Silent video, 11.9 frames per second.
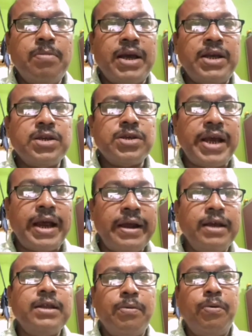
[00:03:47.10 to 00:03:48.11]

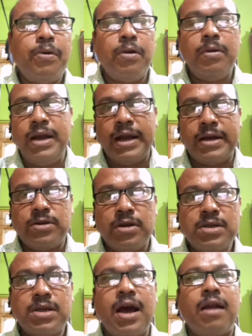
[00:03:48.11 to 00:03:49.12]
sharing the 4
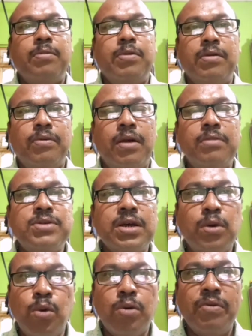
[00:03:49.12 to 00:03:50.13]
electrons, carbon forms
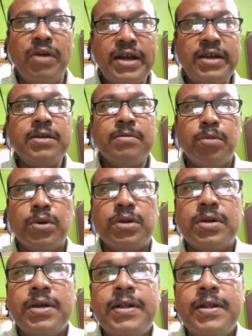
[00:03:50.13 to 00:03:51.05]
covalent bond.